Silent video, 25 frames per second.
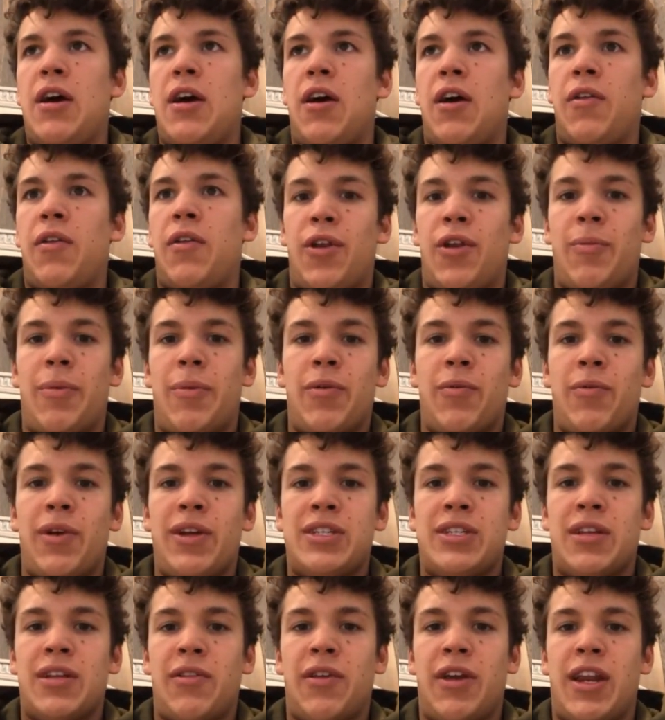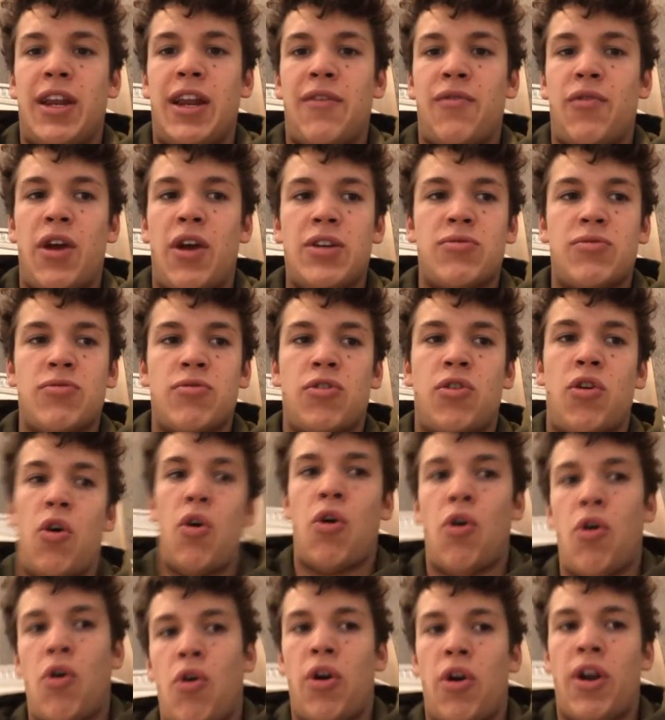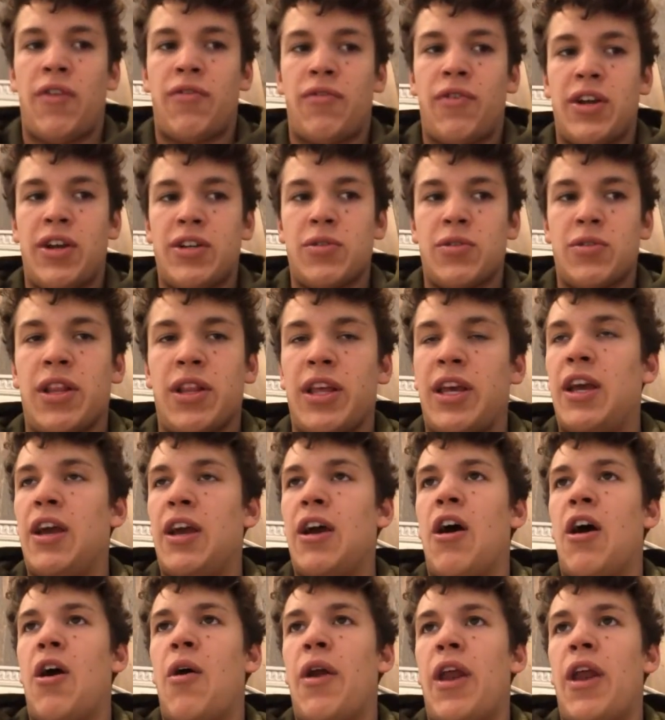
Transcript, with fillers: a little bit recently, and I've raced with Cole, and I've raced Leo,